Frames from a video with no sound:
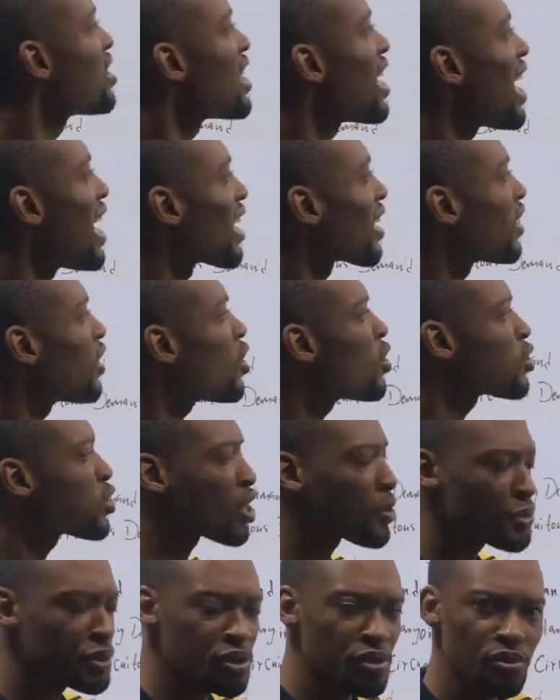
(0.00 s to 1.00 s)
they are close
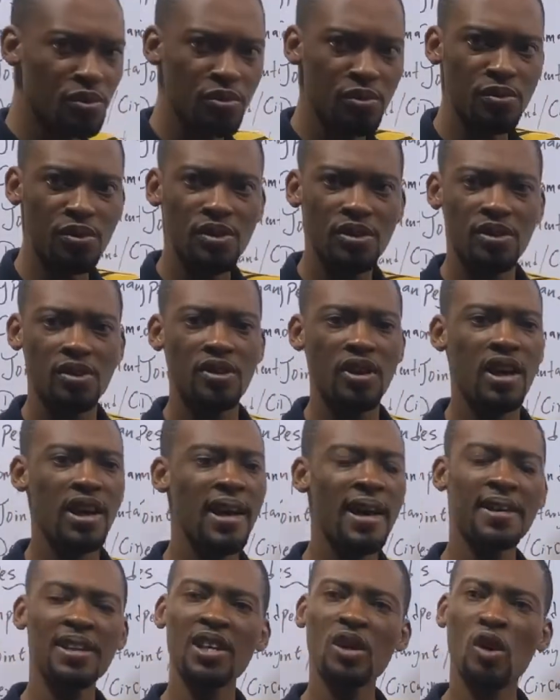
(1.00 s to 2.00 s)
substitutes,
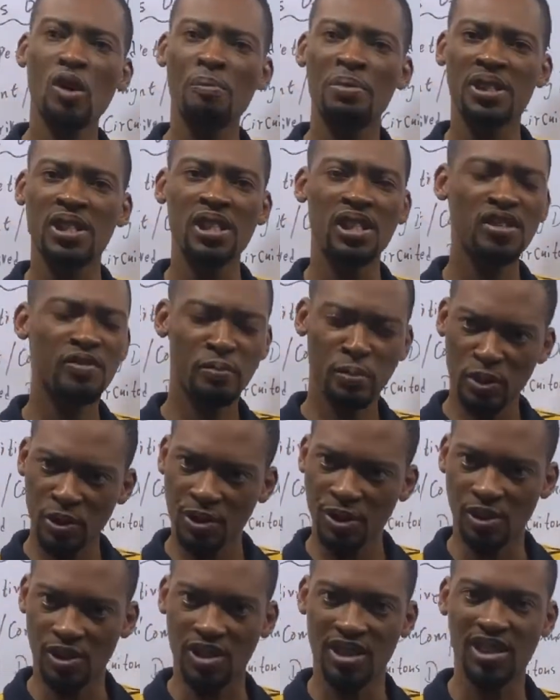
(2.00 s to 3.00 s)
any competitive
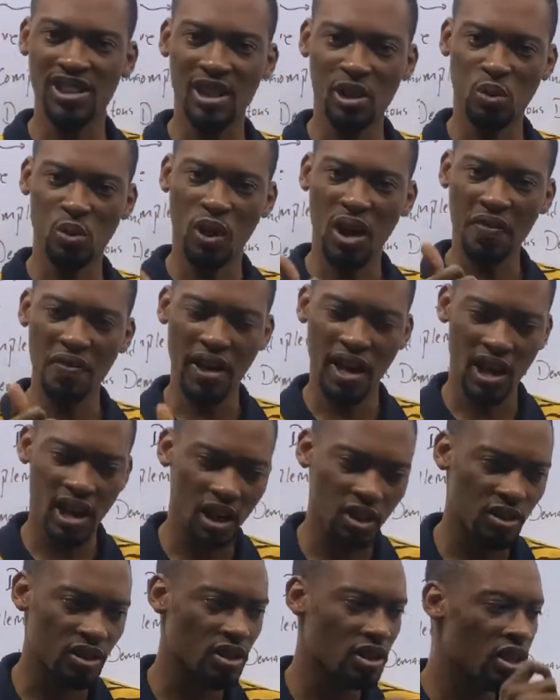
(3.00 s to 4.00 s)
products that you have
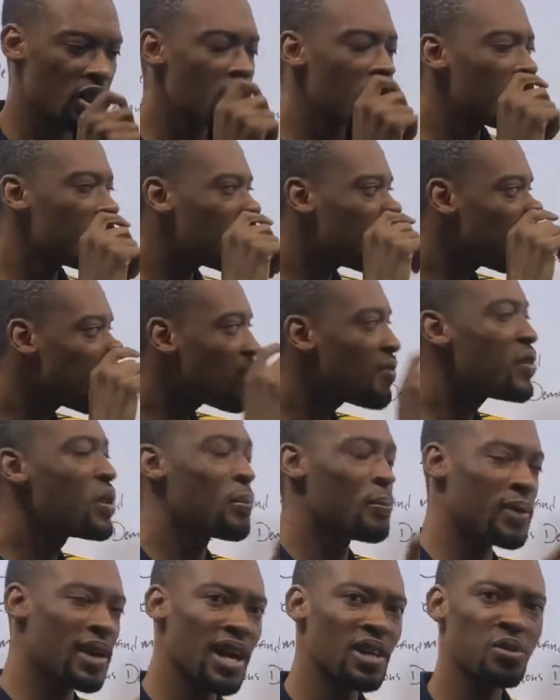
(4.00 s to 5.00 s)
around, if the
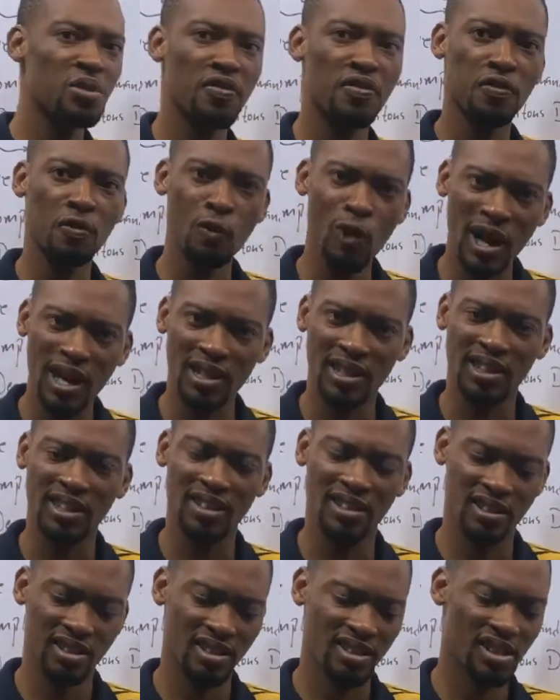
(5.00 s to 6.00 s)
price of one
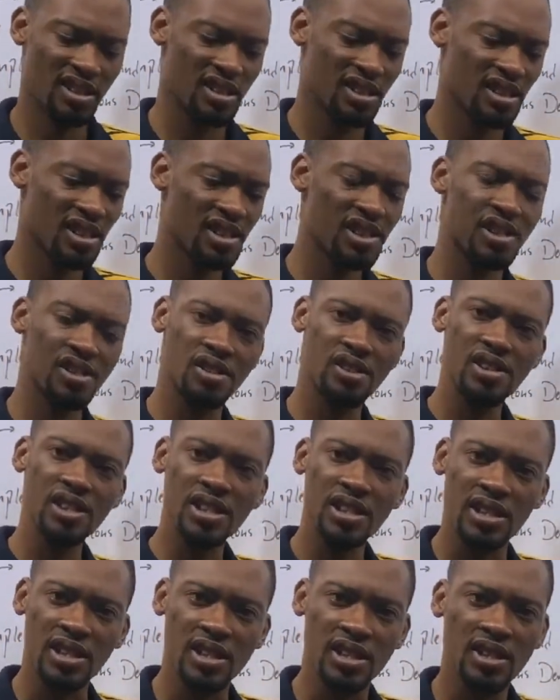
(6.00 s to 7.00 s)

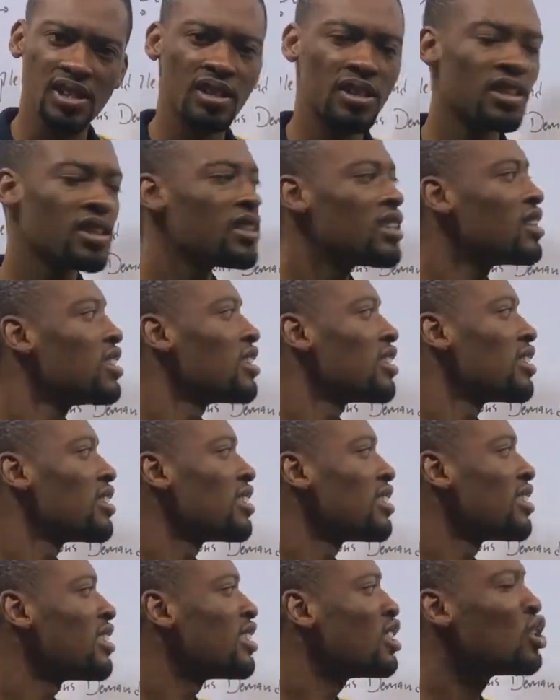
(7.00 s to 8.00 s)
increases,
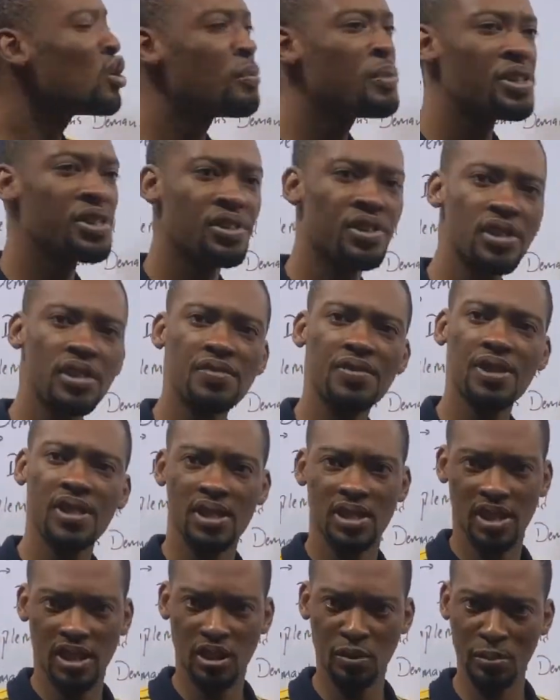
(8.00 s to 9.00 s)
there will be shift
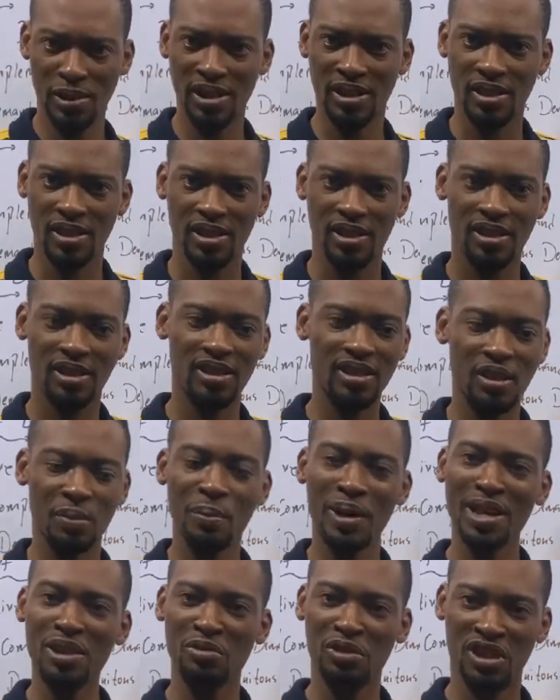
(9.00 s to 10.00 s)
in demand.
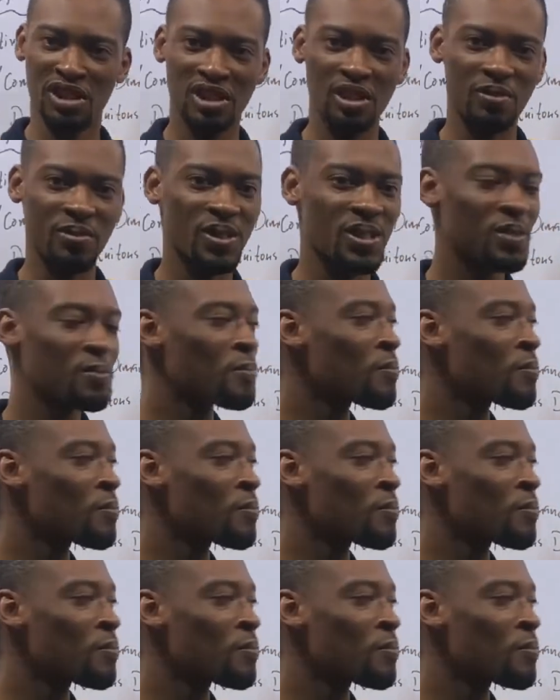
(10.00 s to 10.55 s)
Demand will shift.